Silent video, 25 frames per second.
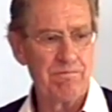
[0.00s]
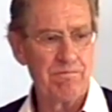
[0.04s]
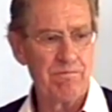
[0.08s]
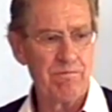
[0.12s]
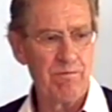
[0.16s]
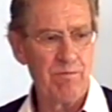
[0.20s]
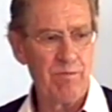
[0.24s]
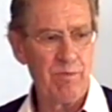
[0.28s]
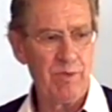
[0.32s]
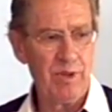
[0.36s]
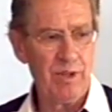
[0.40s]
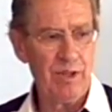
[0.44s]

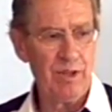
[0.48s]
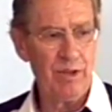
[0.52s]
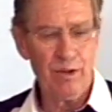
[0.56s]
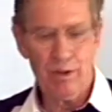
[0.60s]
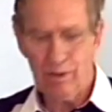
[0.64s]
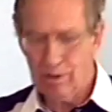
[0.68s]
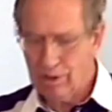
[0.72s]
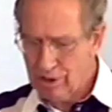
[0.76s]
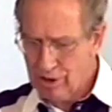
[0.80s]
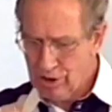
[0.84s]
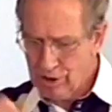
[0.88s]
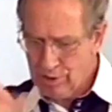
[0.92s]
The
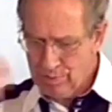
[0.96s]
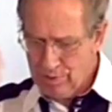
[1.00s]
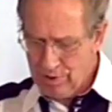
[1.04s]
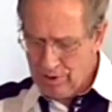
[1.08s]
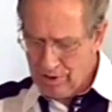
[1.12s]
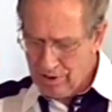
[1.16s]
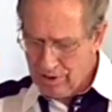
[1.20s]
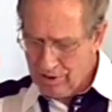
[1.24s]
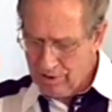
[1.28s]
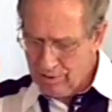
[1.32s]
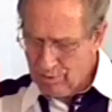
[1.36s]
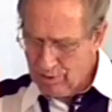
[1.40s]
Holy
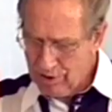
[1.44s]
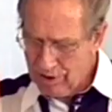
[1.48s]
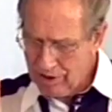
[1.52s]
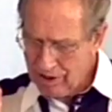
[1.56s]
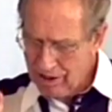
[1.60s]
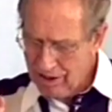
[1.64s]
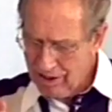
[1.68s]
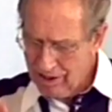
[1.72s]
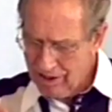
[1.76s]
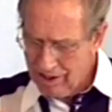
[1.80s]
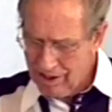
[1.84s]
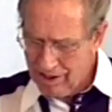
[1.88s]
Spirit will
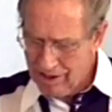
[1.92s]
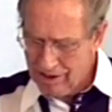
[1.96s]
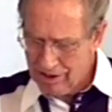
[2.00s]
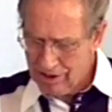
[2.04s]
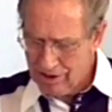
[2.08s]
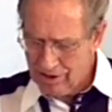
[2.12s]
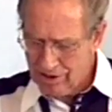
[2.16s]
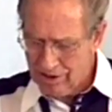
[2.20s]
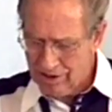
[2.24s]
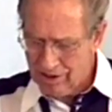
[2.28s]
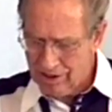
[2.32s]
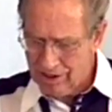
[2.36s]

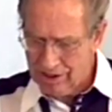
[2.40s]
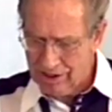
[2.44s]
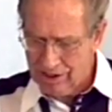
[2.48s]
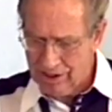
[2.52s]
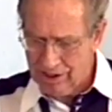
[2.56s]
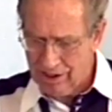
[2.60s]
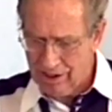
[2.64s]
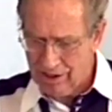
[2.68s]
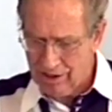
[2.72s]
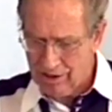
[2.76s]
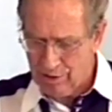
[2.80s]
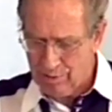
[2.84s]
constantly
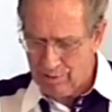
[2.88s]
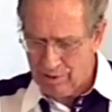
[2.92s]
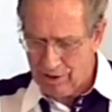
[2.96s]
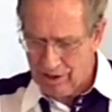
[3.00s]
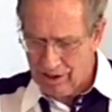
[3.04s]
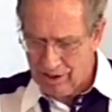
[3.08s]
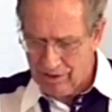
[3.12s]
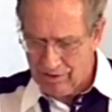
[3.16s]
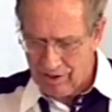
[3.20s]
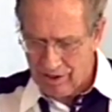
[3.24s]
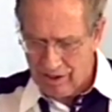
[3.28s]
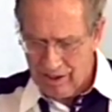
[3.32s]
tell the
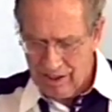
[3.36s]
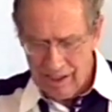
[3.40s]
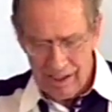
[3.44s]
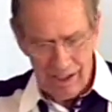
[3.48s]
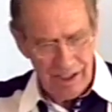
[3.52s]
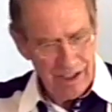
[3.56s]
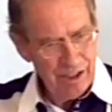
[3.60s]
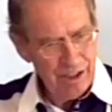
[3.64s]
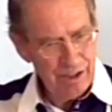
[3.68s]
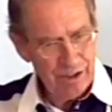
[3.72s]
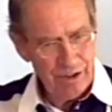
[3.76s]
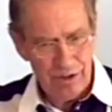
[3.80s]
believer,
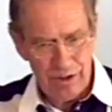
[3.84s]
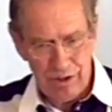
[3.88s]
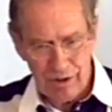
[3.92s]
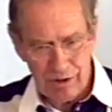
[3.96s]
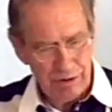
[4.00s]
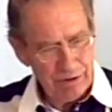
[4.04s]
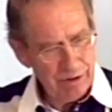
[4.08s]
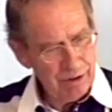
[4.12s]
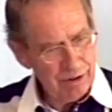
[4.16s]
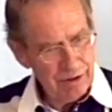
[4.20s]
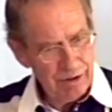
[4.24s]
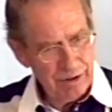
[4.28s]
Don't
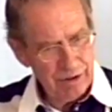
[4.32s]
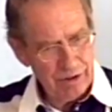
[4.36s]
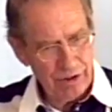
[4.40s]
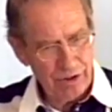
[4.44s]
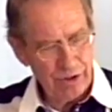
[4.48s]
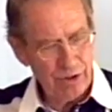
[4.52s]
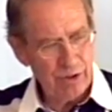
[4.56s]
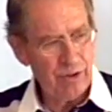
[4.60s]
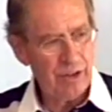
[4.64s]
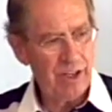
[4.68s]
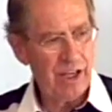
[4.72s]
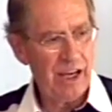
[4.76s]
do
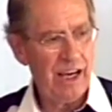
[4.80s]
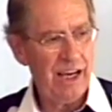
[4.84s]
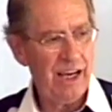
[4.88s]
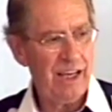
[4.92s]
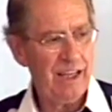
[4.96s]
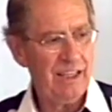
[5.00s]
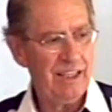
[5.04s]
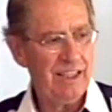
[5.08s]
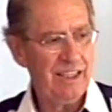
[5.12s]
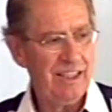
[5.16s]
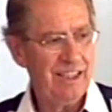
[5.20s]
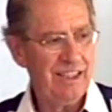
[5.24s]
that.
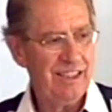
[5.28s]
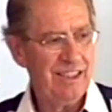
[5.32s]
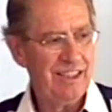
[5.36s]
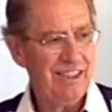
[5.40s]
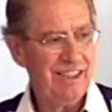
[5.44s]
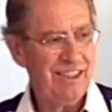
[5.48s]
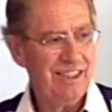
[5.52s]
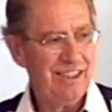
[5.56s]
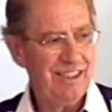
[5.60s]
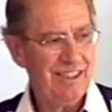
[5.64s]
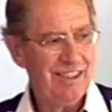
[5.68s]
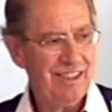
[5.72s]

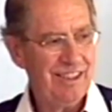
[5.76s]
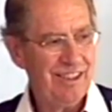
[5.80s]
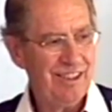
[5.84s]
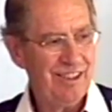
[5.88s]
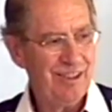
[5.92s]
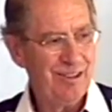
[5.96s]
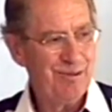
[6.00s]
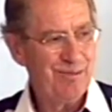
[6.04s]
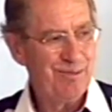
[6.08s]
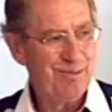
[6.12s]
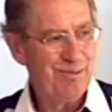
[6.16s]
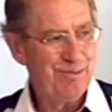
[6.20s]

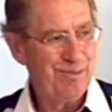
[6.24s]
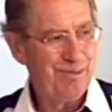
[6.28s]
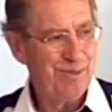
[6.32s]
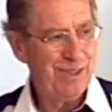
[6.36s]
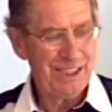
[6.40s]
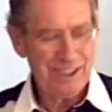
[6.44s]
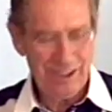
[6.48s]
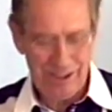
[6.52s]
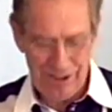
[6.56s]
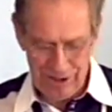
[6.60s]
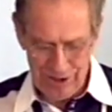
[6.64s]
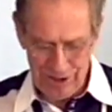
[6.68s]
But
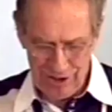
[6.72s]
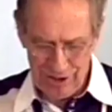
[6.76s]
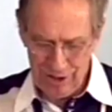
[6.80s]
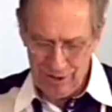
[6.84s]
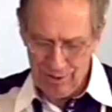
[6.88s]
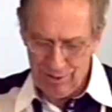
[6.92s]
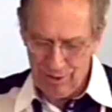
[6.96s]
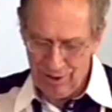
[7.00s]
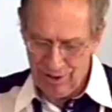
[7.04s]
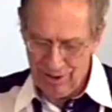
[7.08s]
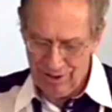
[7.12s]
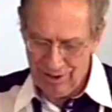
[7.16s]
you see,
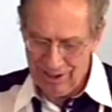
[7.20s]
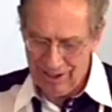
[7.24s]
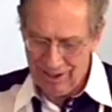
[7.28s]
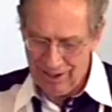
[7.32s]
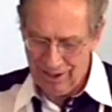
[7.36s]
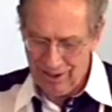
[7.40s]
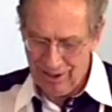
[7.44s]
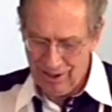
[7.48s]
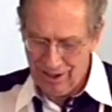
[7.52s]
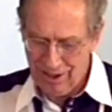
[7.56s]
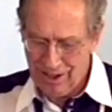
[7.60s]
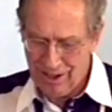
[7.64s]
where the
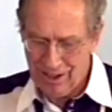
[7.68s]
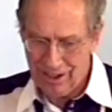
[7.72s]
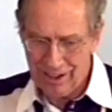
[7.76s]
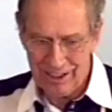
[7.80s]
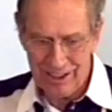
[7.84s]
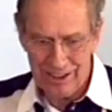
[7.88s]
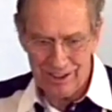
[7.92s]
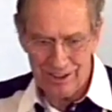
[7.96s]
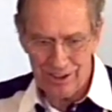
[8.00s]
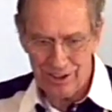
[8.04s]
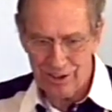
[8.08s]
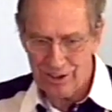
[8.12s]
law could
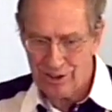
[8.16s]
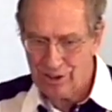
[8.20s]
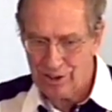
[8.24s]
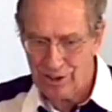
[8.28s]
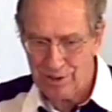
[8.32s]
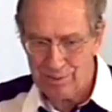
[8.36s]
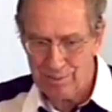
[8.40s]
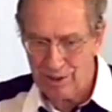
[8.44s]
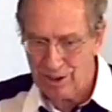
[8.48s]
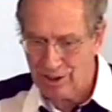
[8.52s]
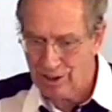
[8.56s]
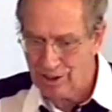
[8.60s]
just
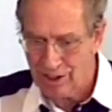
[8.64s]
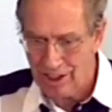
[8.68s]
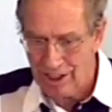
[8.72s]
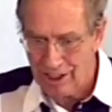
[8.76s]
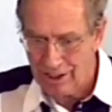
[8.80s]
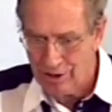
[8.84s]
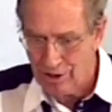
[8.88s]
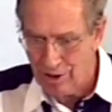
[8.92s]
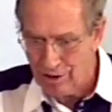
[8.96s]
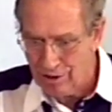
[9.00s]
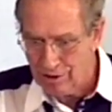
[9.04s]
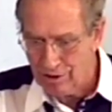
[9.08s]
simply say,
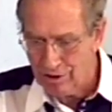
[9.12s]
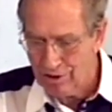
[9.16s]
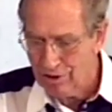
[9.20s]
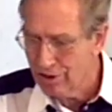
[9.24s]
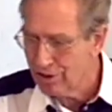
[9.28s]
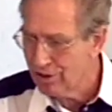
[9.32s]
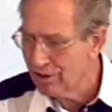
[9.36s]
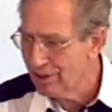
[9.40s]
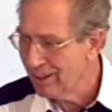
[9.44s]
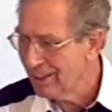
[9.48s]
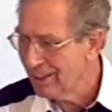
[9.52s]
don't do it,